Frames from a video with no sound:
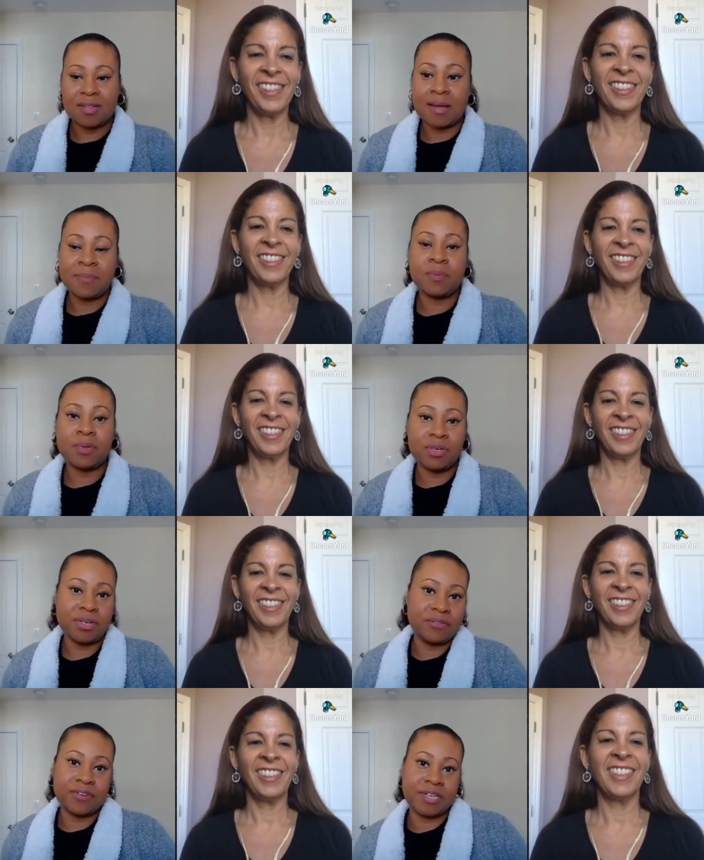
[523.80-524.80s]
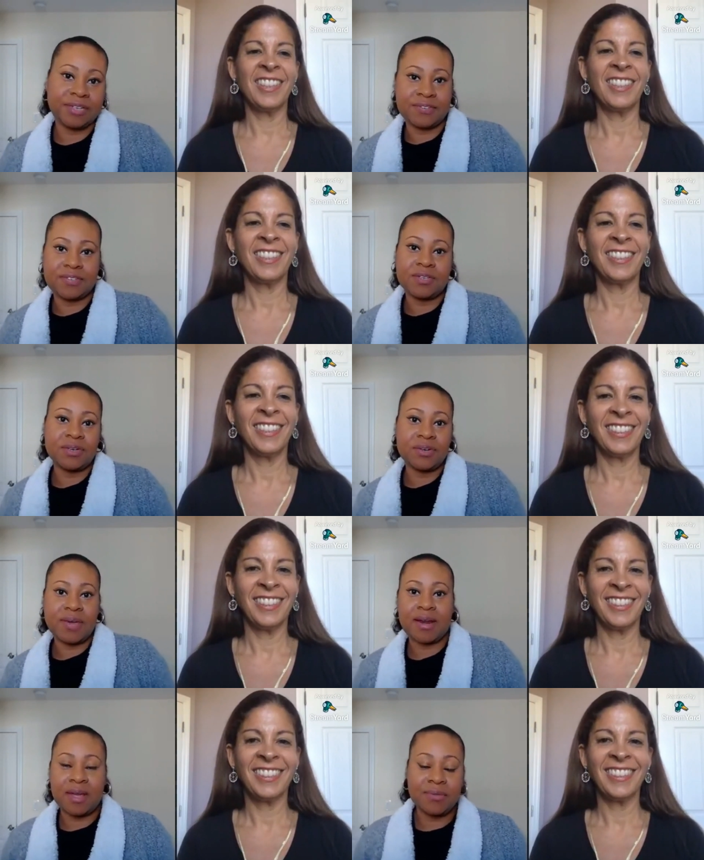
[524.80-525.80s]
Speaker 1: that people are looking for gifts,
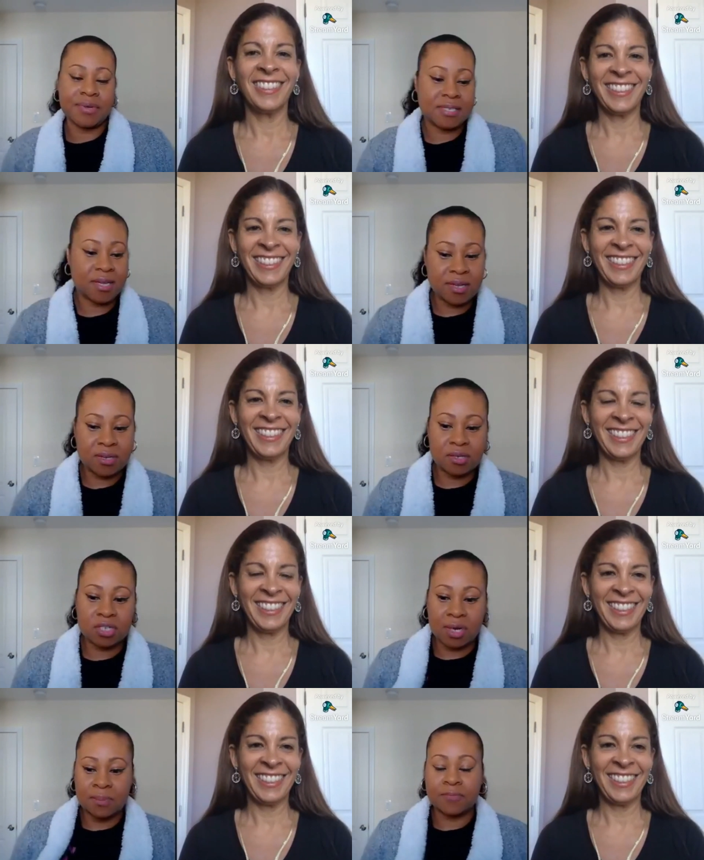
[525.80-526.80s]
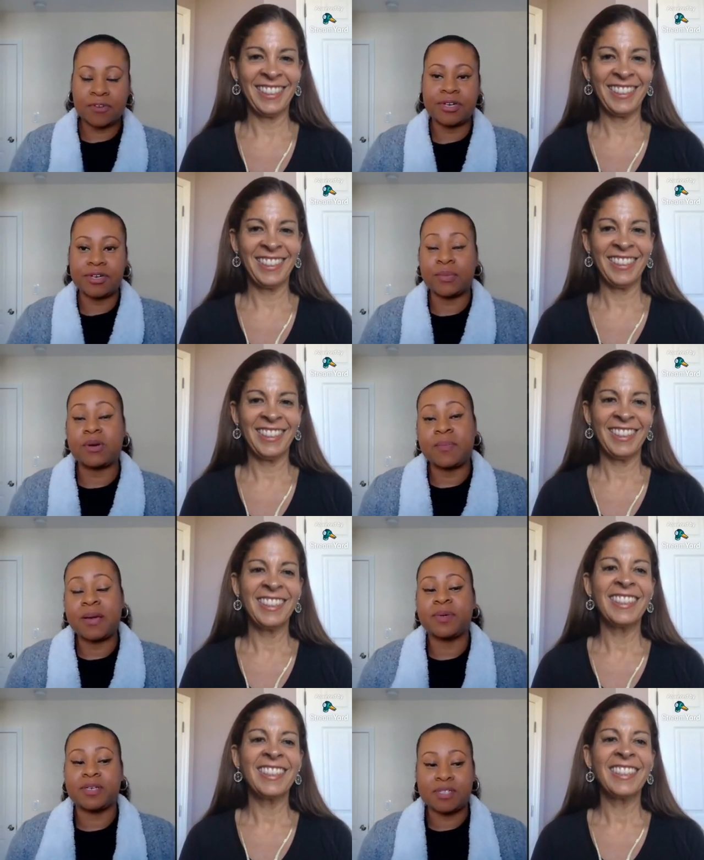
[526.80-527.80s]
and I always say shop for
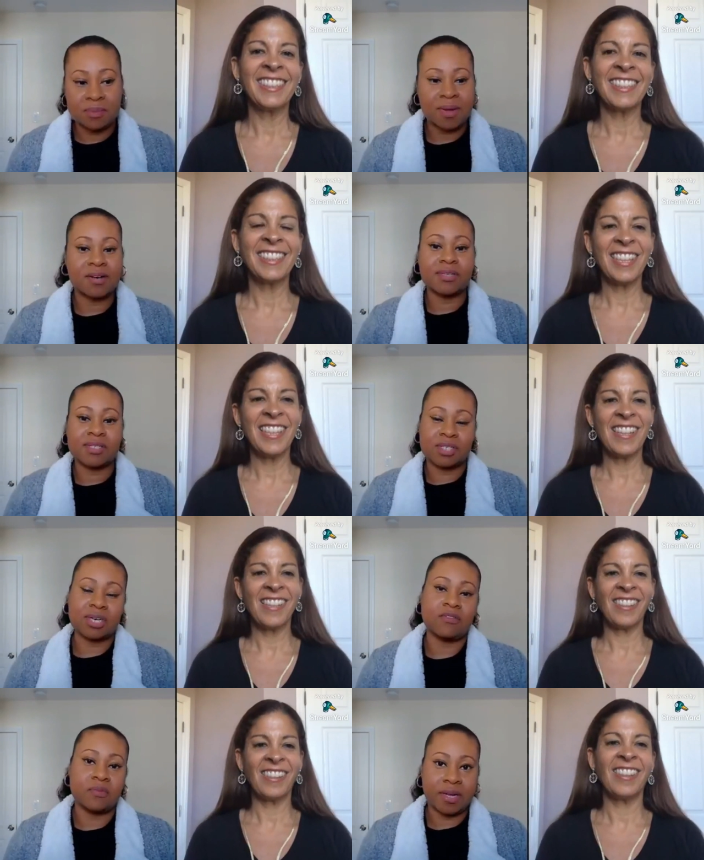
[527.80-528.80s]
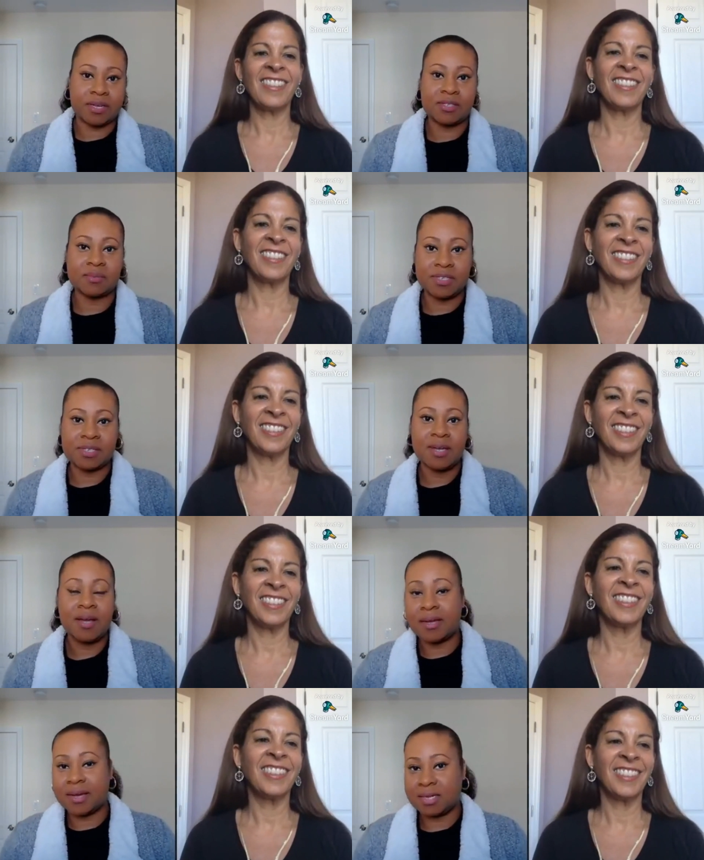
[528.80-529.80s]
my personal motto is to shop for my customers
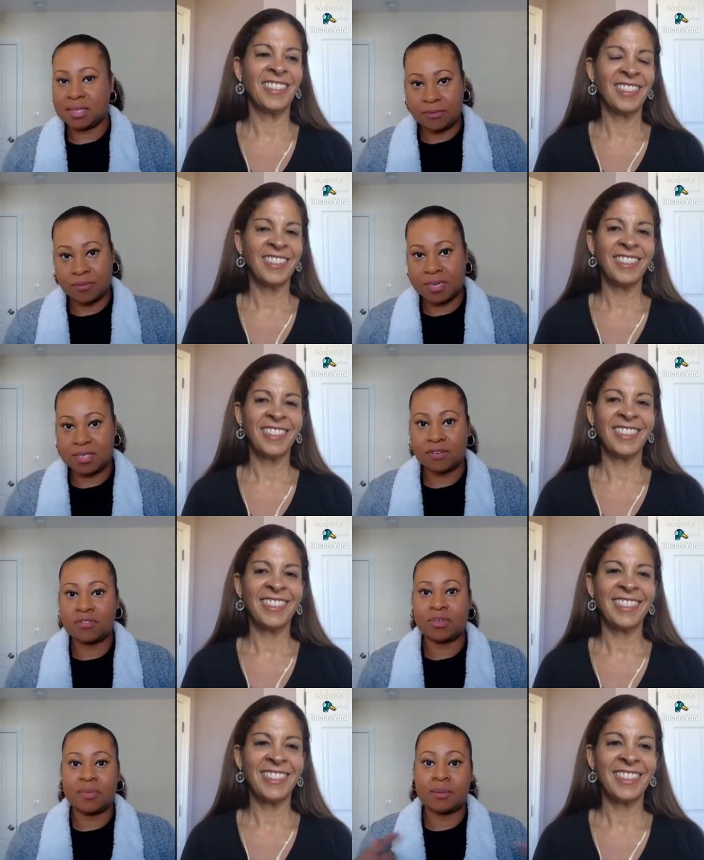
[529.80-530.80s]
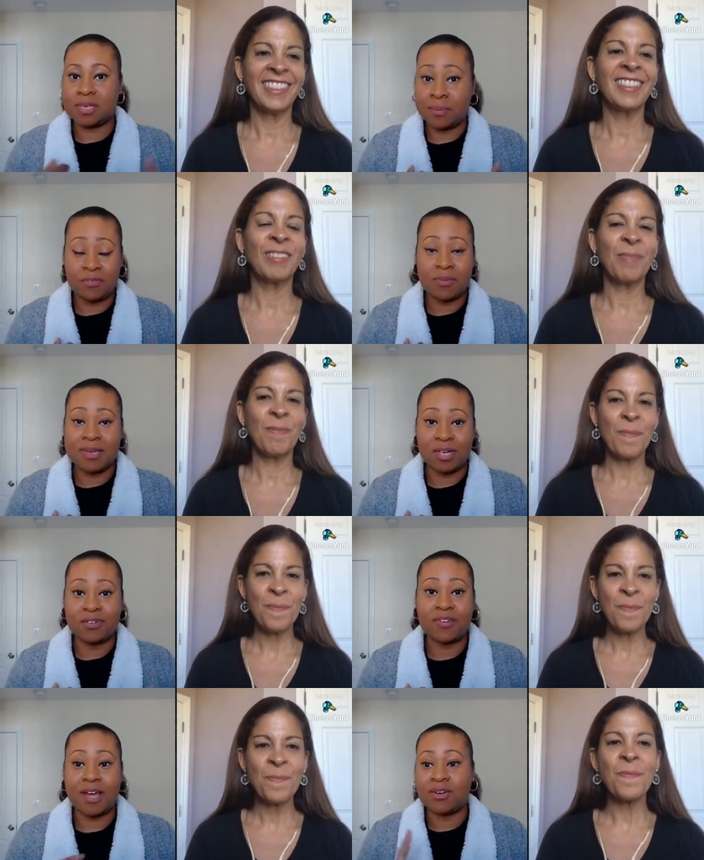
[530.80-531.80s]
like I shop for myself. So when I'm shopping for
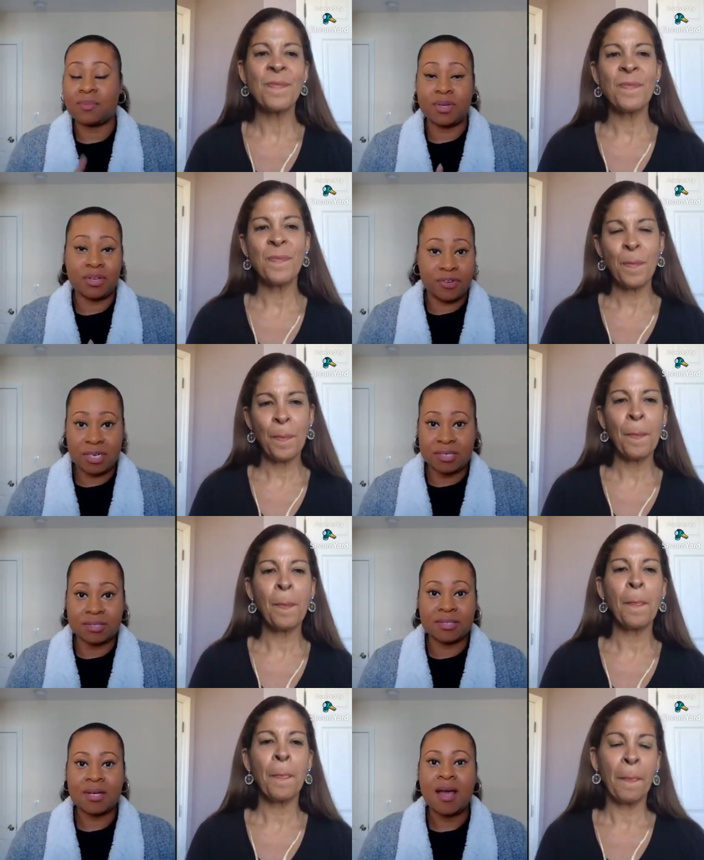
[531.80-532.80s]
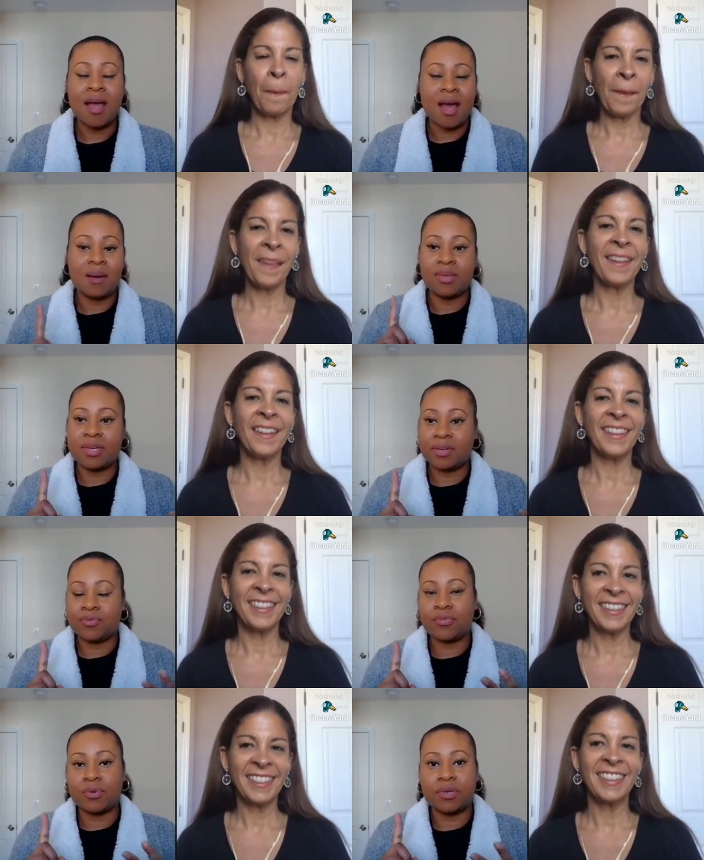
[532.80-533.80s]
myself, I know I'm looking for deals. I'm
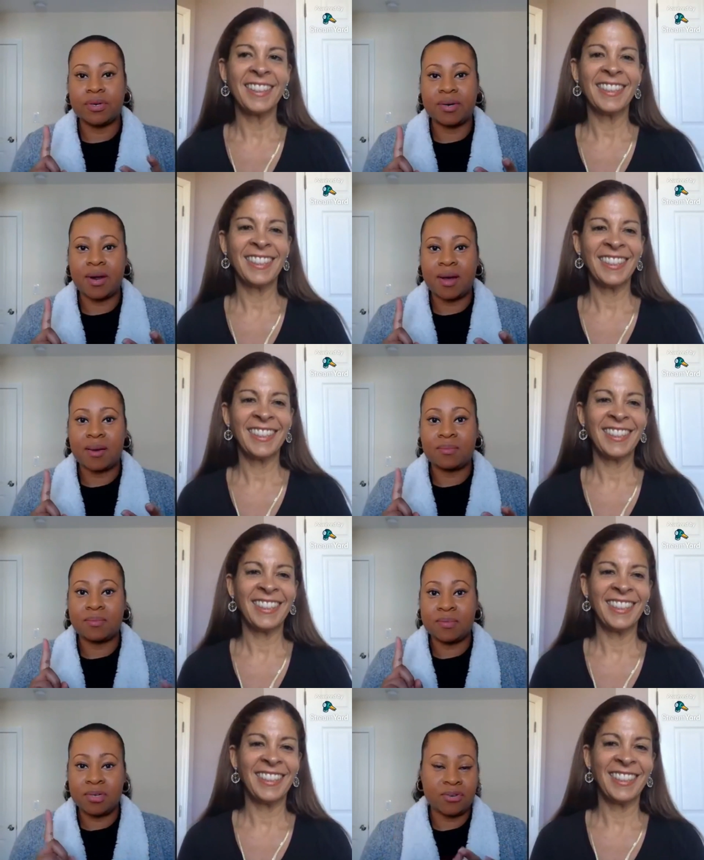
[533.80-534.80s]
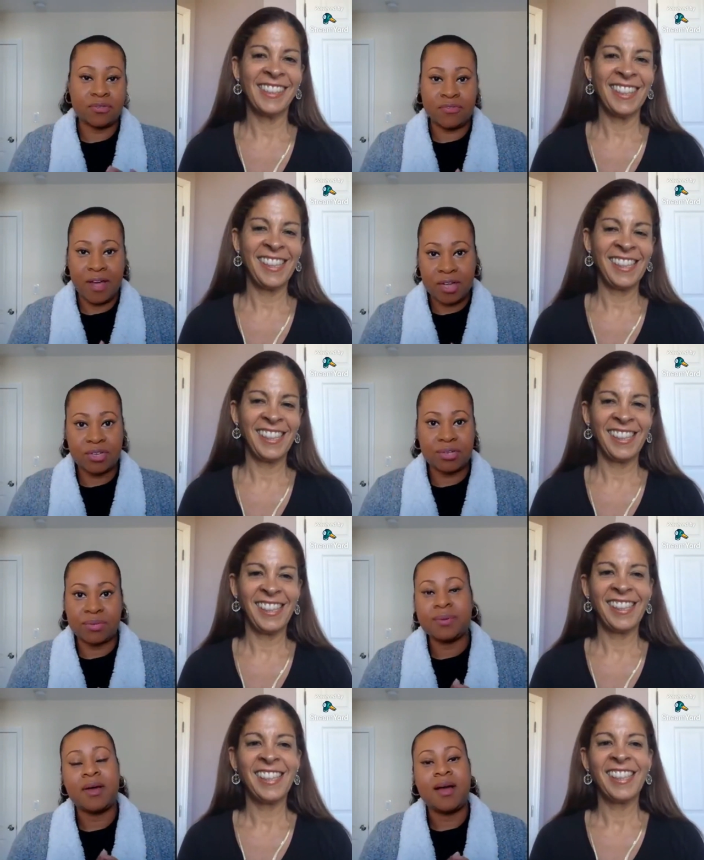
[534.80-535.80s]
looking for,
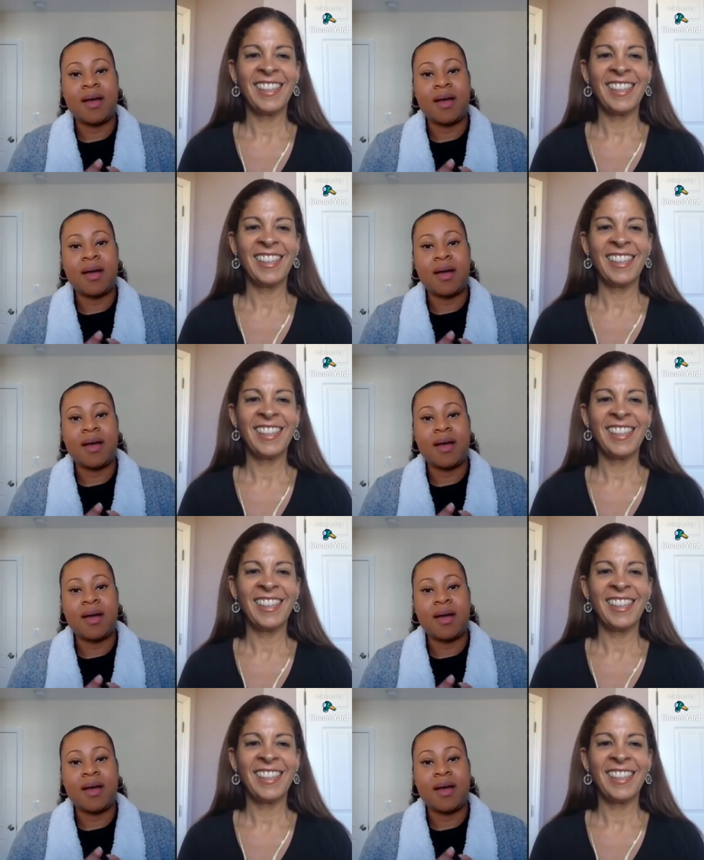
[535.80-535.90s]
value.